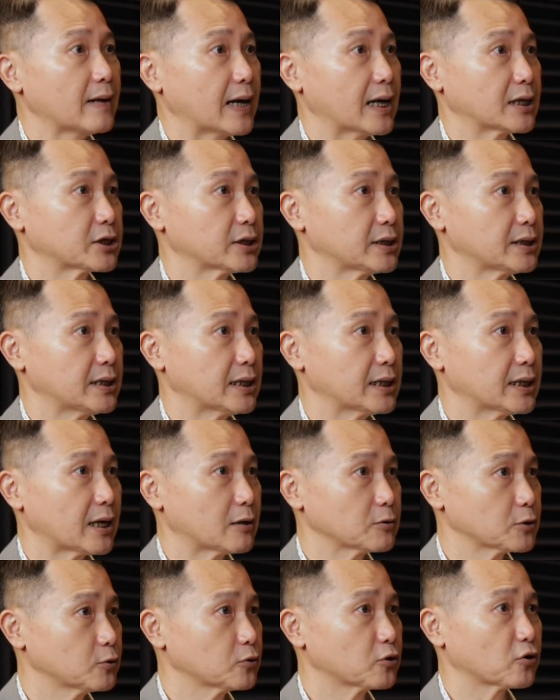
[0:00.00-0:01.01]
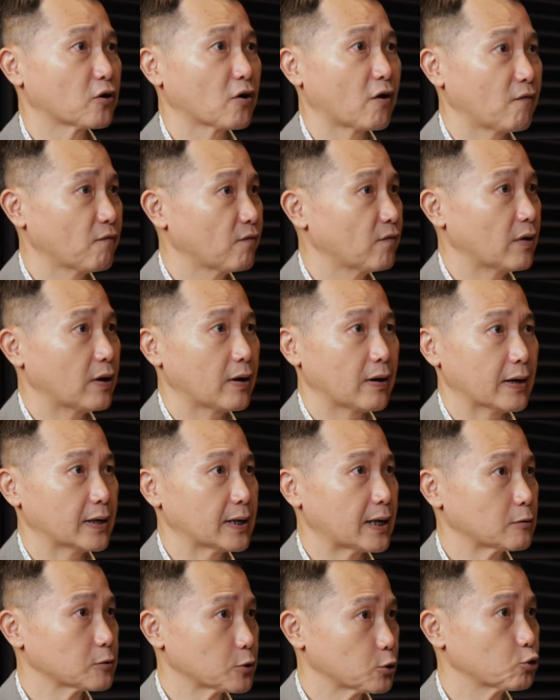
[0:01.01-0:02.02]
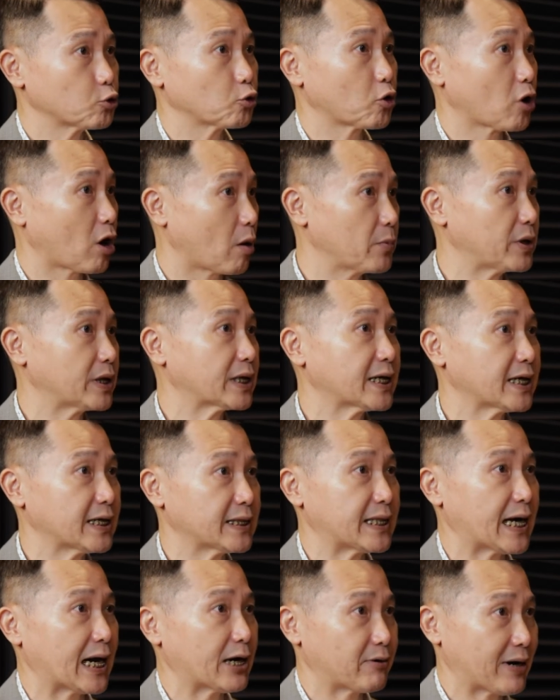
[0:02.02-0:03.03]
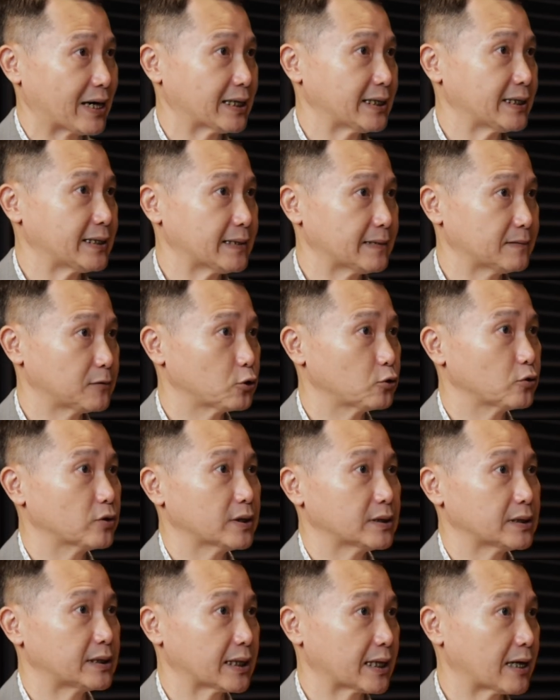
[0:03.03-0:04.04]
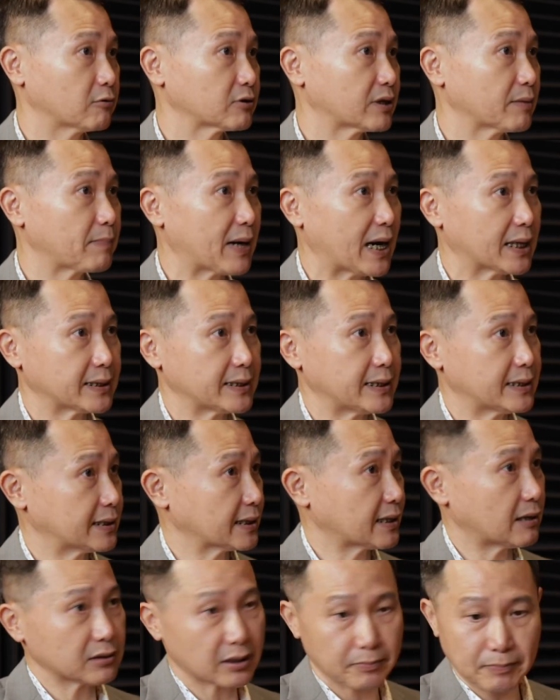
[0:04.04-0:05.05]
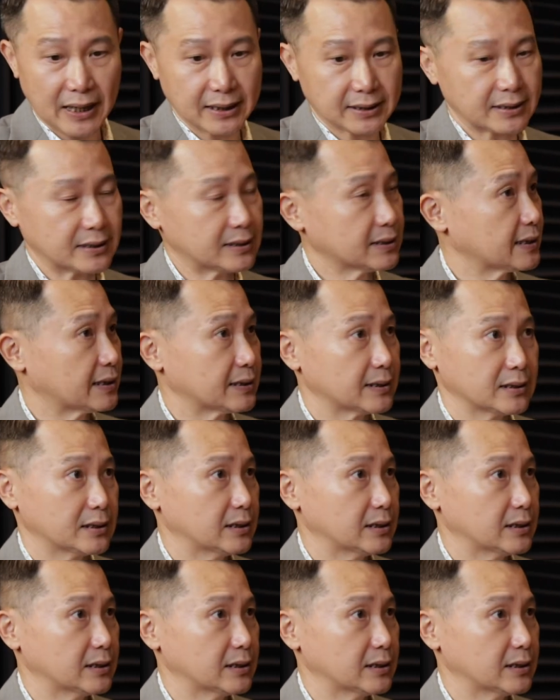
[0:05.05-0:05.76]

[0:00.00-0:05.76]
Actually allows you to communicate directly to the counterparty, and the counterparty is